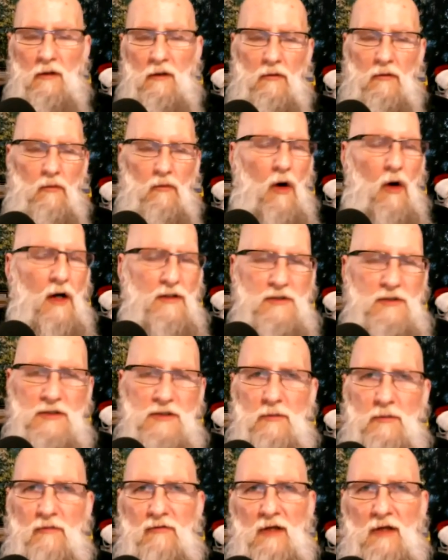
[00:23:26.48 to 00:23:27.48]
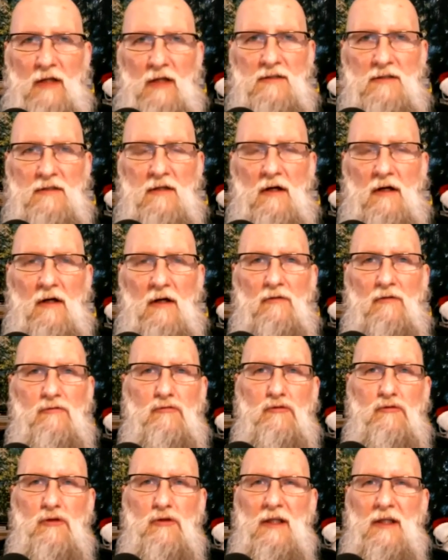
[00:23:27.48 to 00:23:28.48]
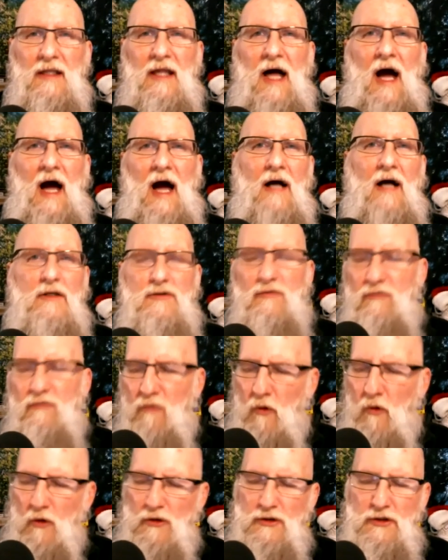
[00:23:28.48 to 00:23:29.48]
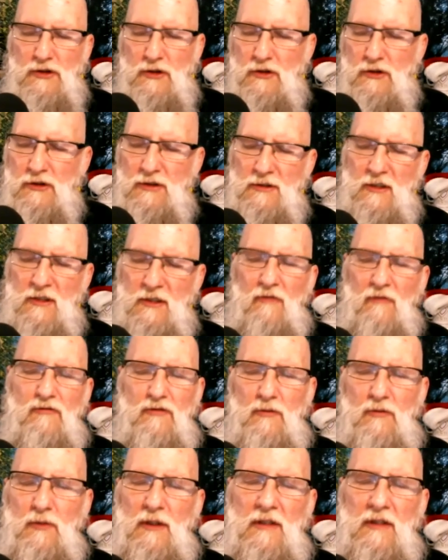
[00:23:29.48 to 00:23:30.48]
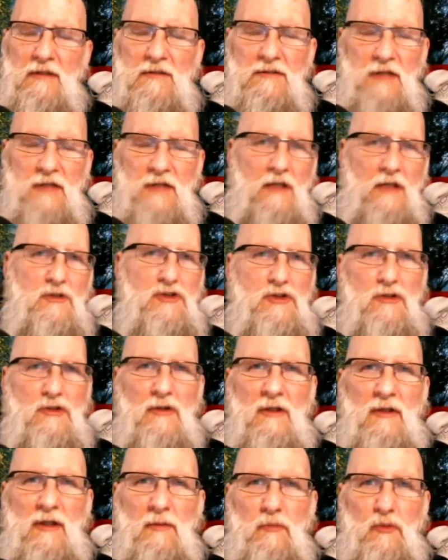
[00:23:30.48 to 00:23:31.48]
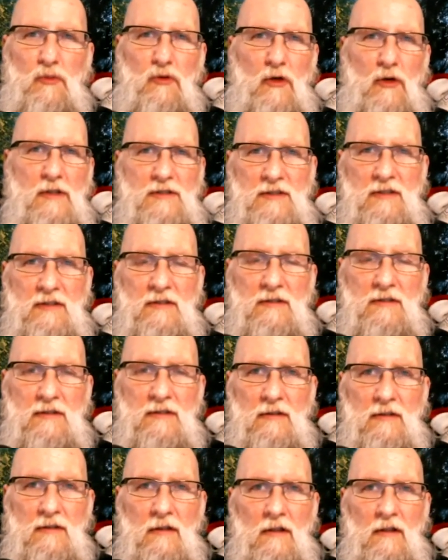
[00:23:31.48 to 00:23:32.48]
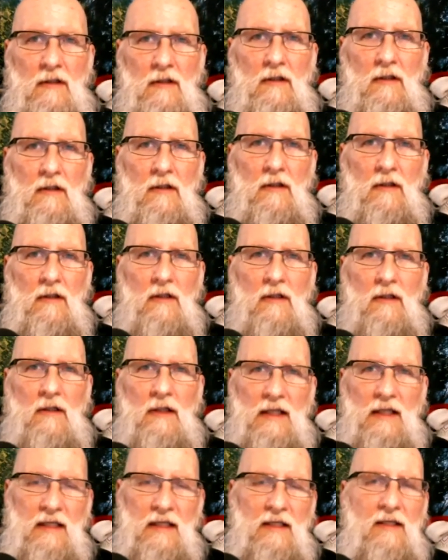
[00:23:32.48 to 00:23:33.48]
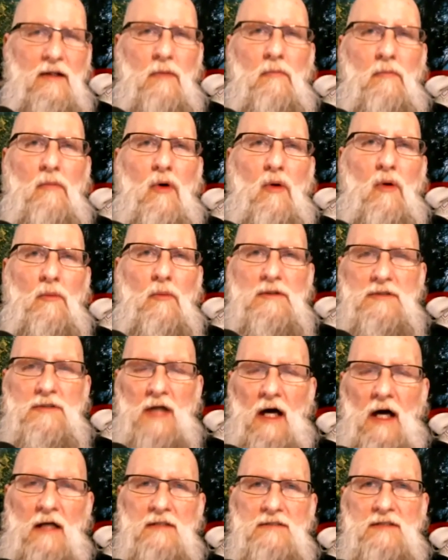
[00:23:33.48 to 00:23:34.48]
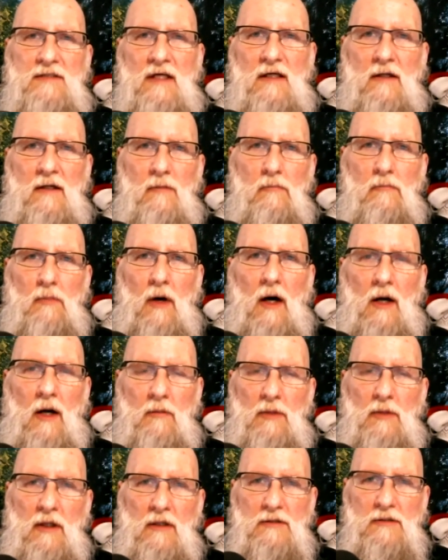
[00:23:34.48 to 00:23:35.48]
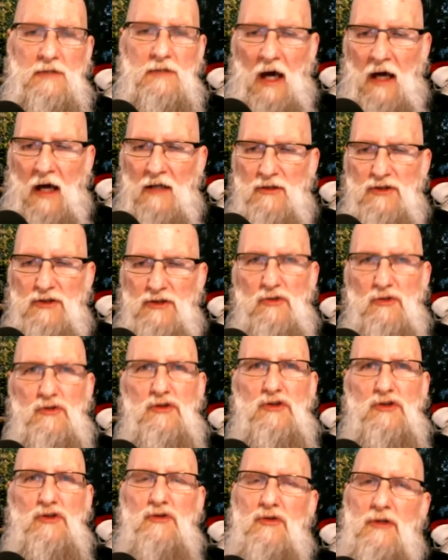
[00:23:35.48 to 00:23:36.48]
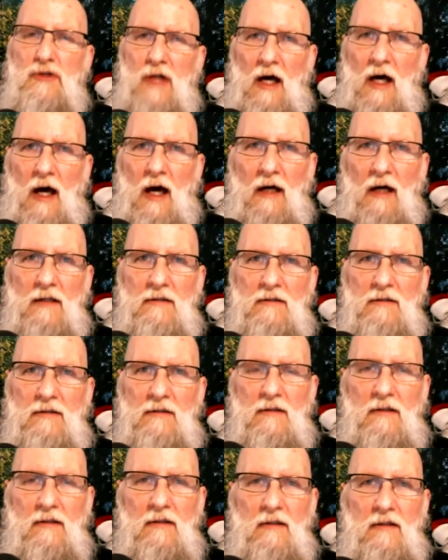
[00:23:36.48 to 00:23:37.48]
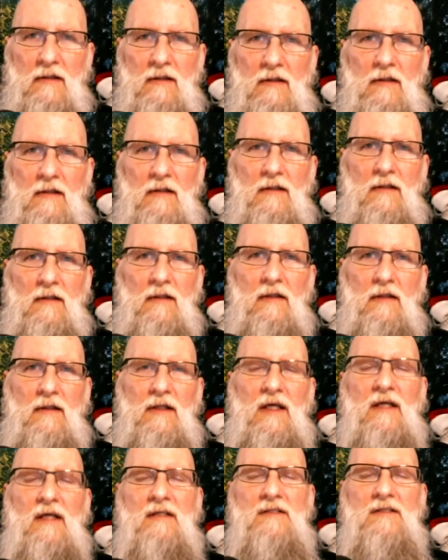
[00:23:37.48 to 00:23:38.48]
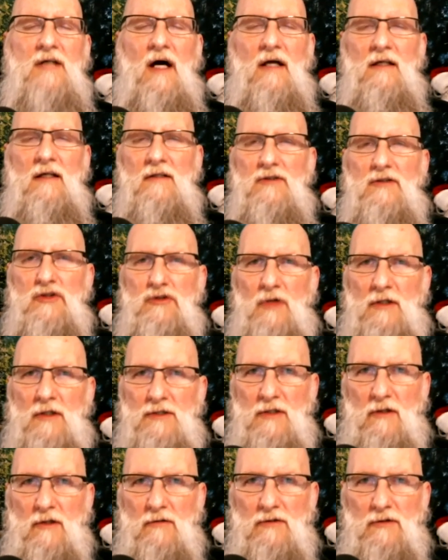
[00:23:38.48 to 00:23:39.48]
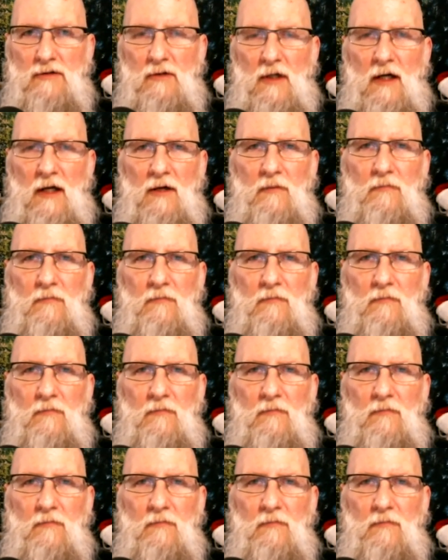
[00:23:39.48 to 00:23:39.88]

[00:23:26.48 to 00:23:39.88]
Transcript: Watch some of that stuff. Relax. Force yourself to be intentionally present in the moments as they come by, because as you do that, the anxiety and stress goes away.